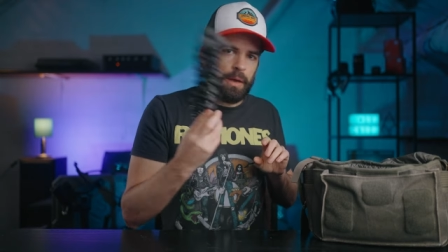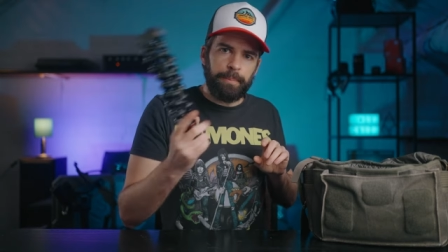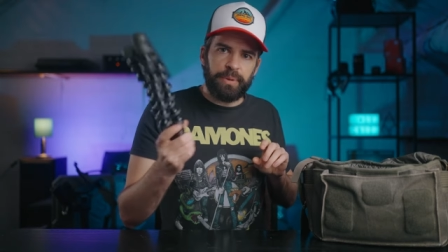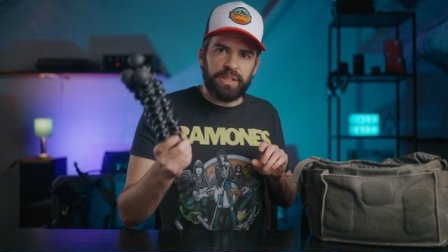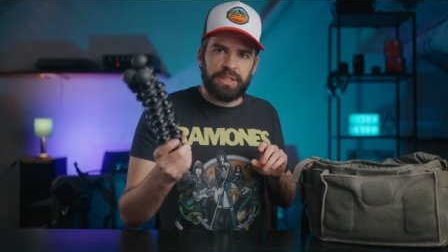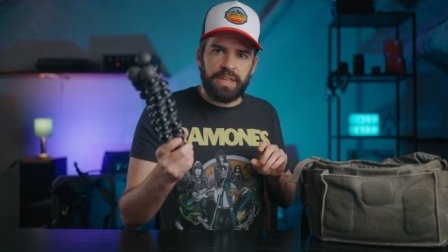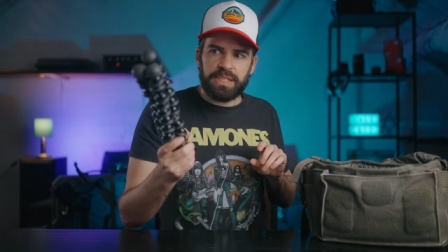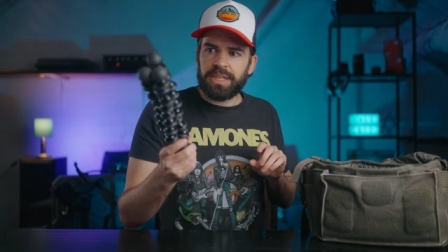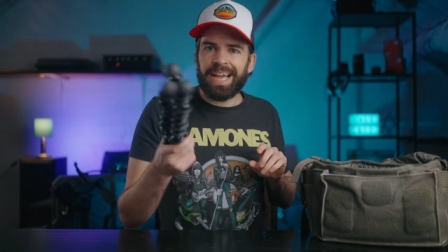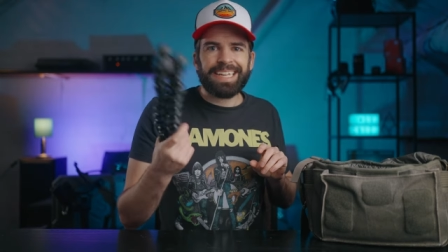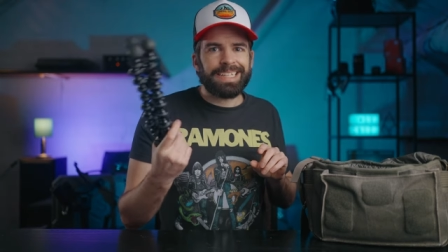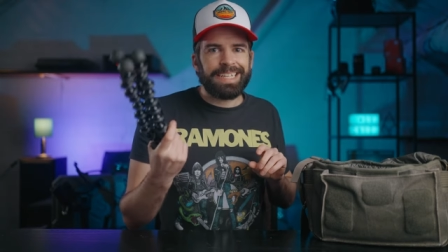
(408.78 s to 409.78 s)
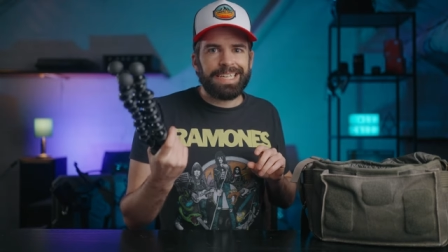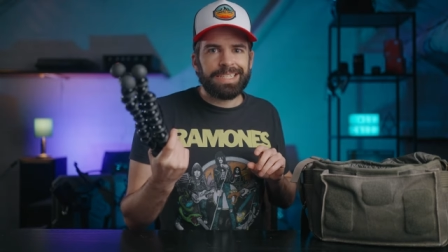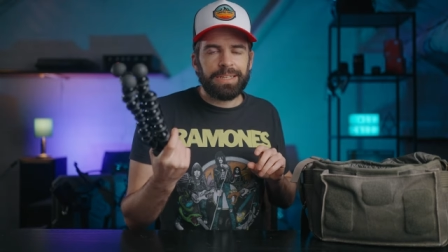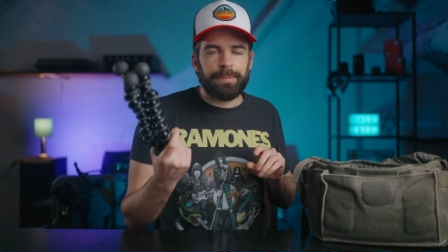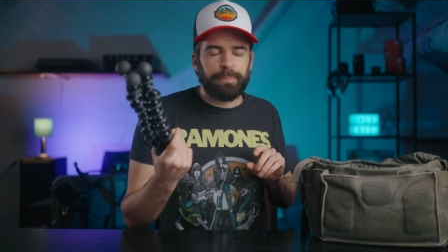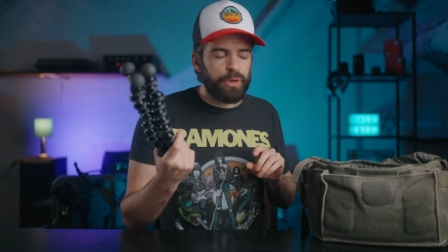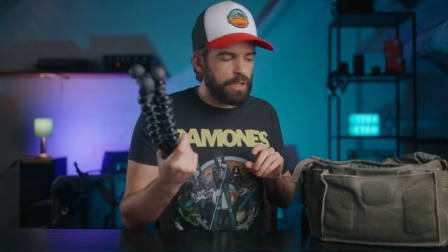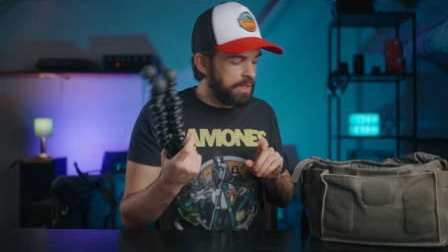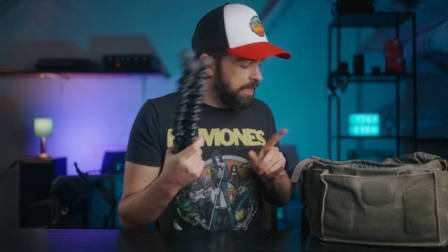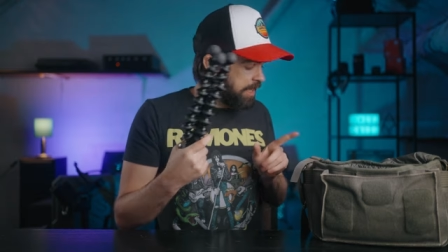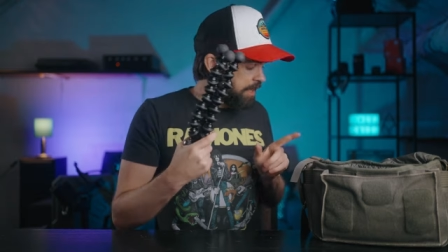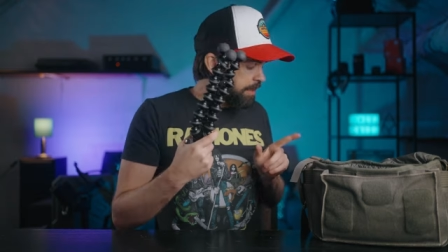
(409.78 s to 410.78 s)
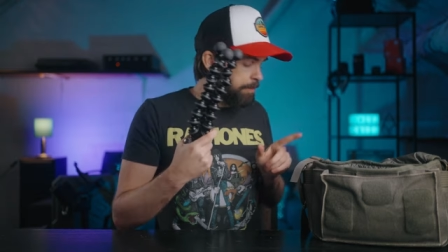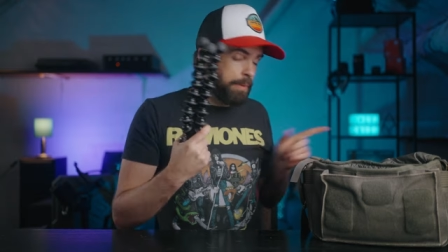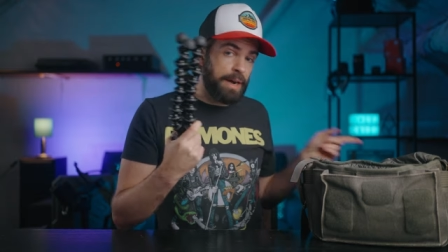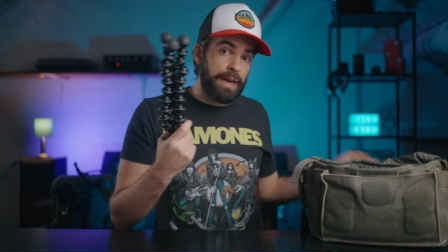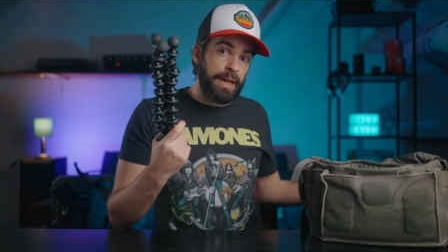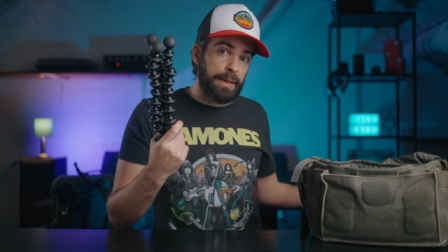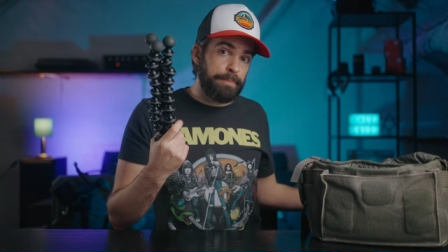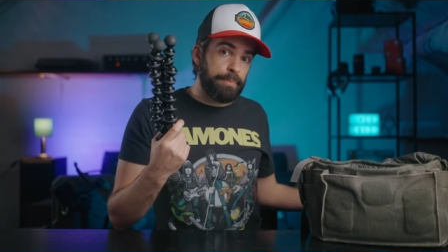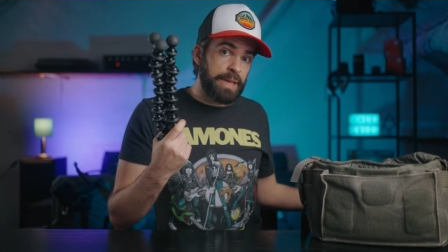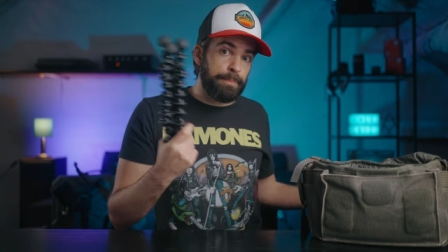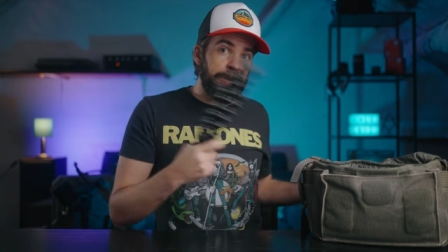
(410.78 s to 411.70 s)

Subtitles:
But this I can easily put in my big